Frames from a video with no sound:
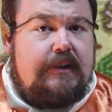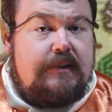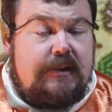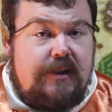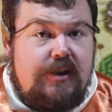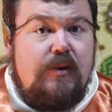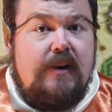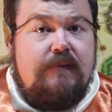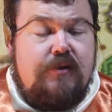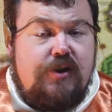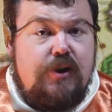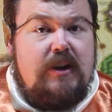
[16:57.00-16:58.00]
then you have
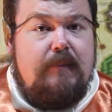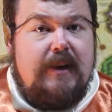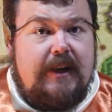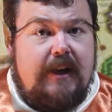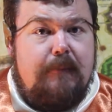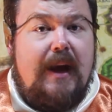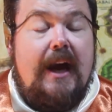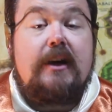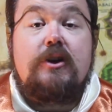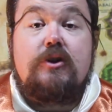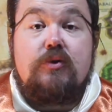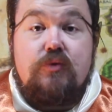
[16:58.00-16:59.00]
truly become a
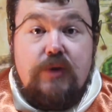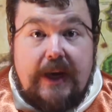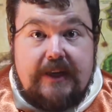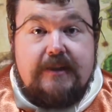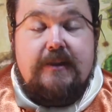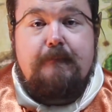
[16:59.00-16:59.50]
great